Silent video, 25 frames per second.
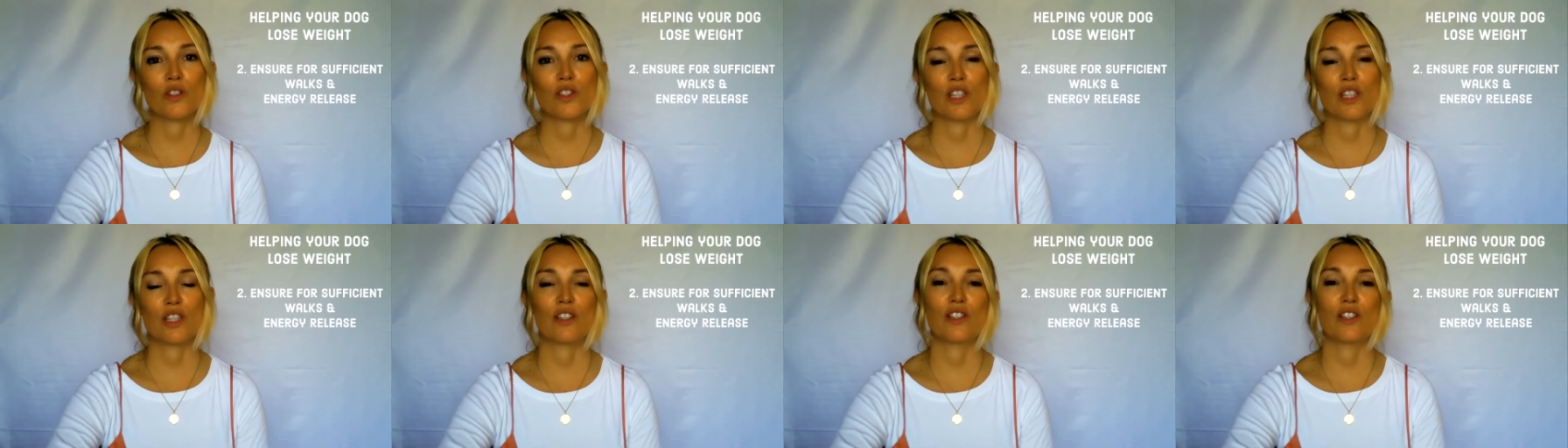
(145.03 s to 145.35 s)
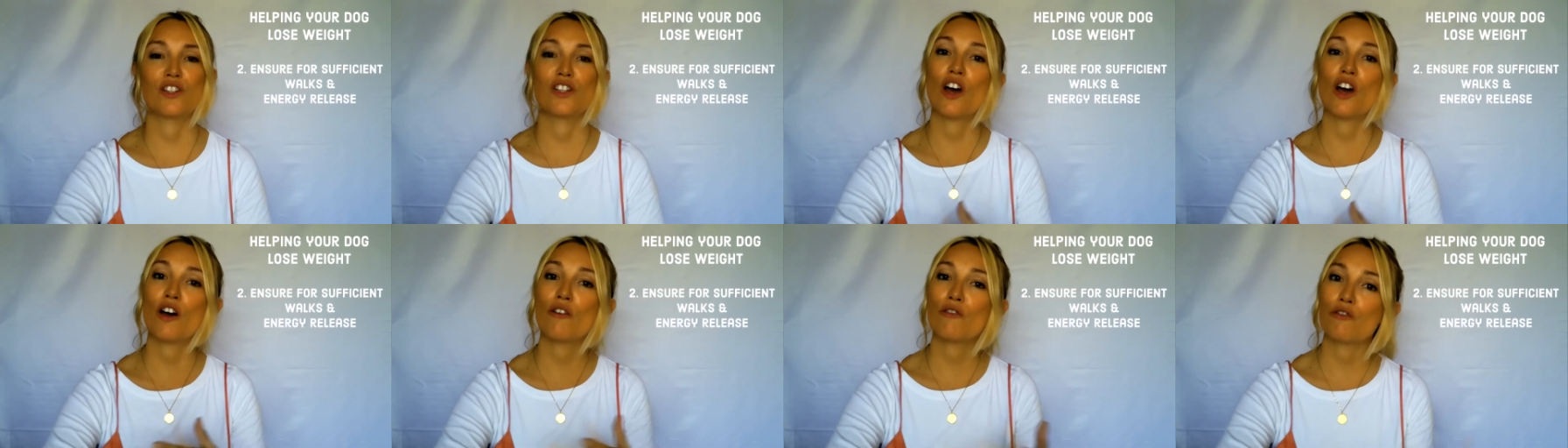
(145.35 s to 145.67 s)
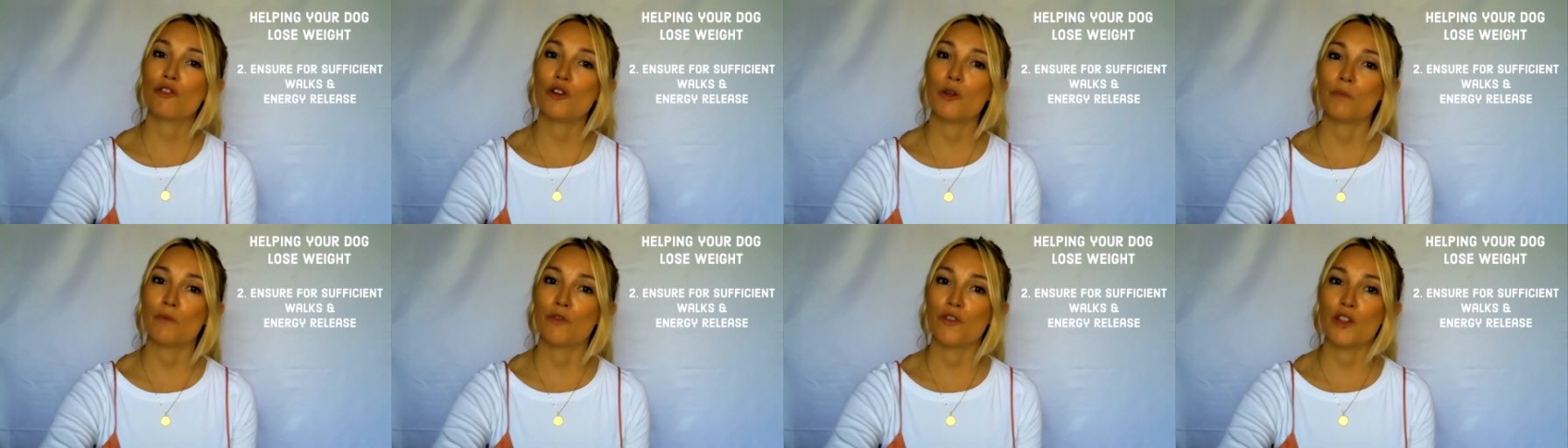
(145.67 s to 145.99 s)
there's enough
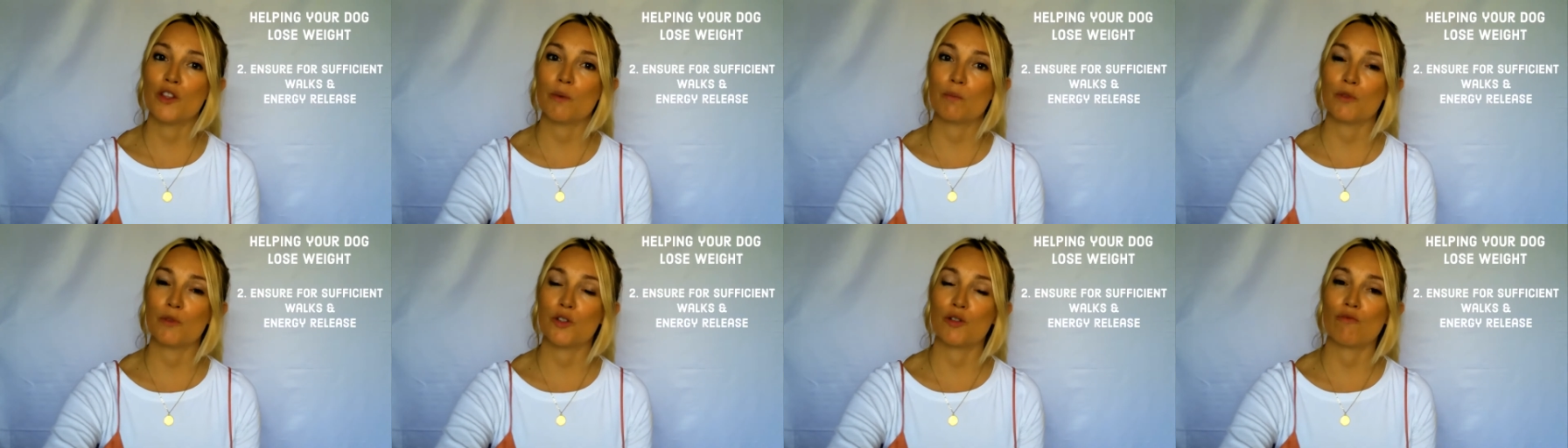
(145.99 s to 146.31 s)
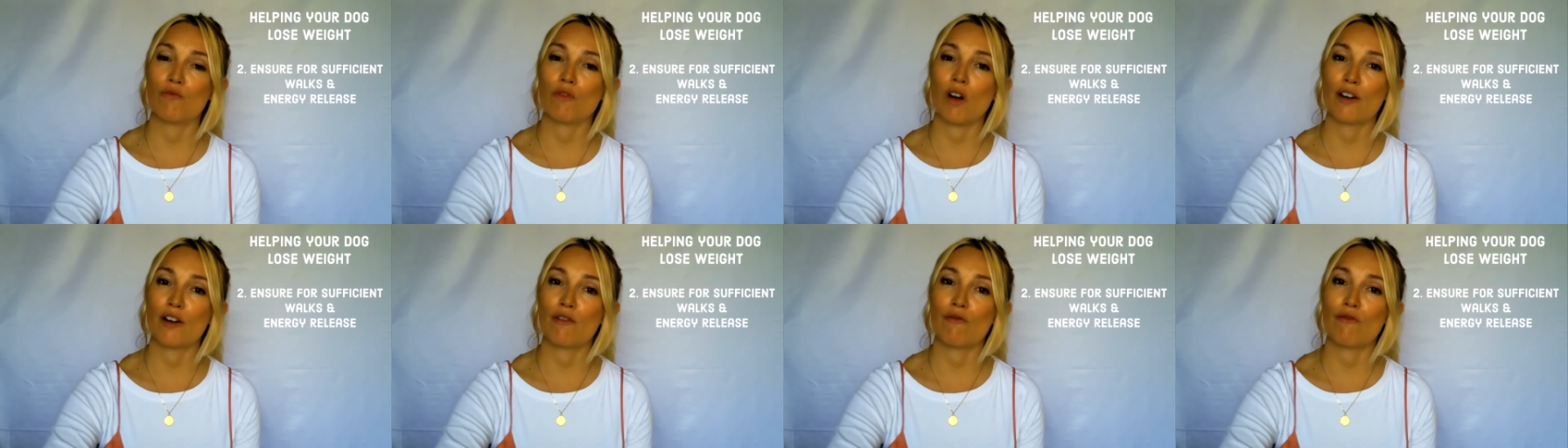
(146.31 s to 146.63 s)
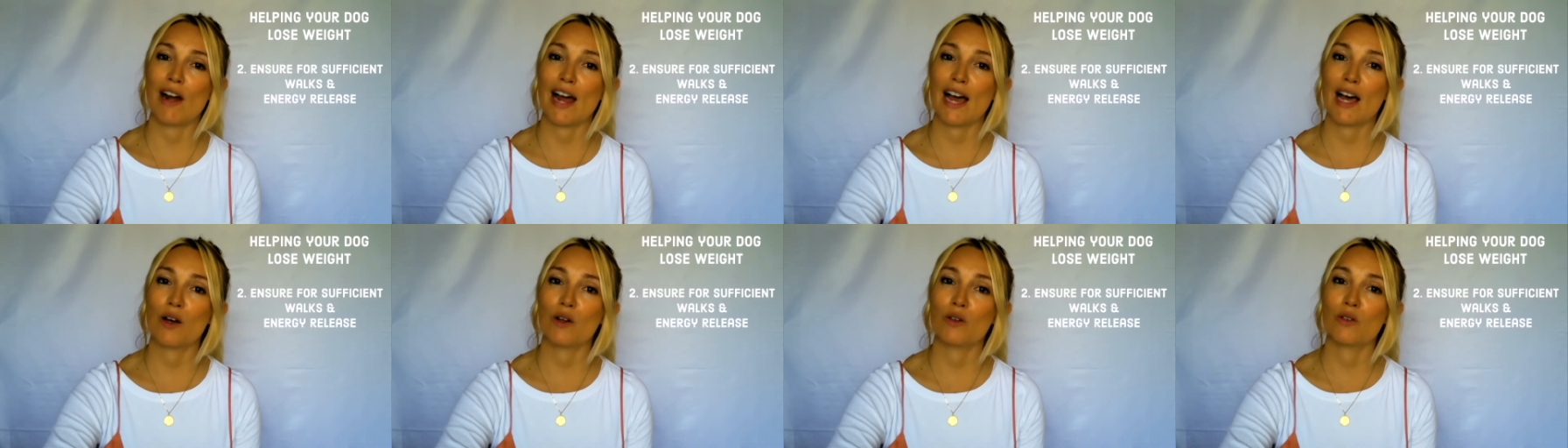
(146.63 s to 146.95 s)
room for them to run
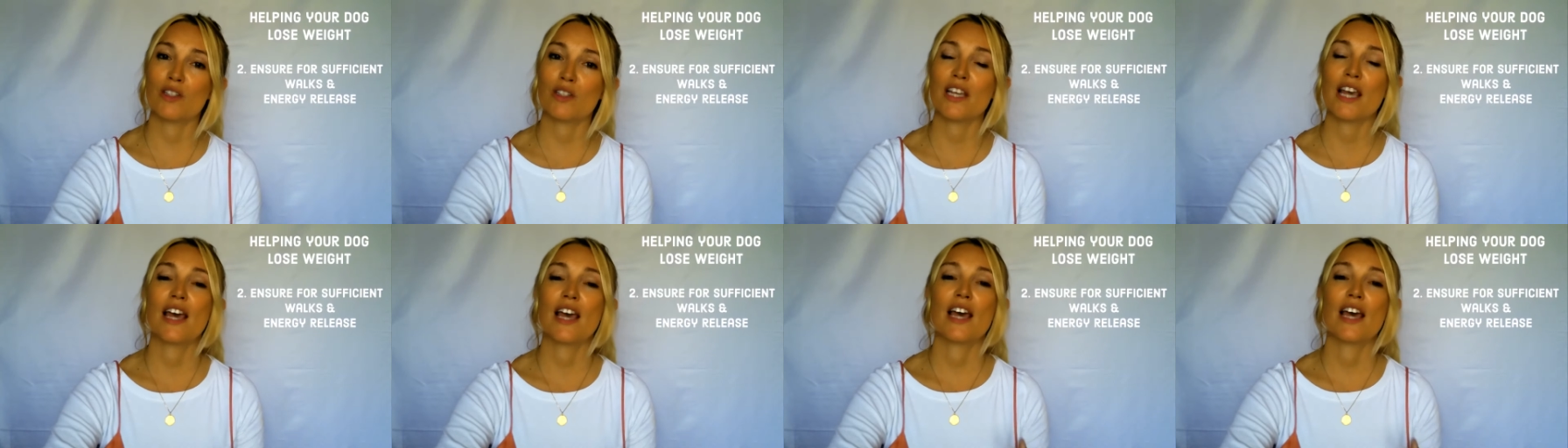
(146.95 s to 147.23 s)
around,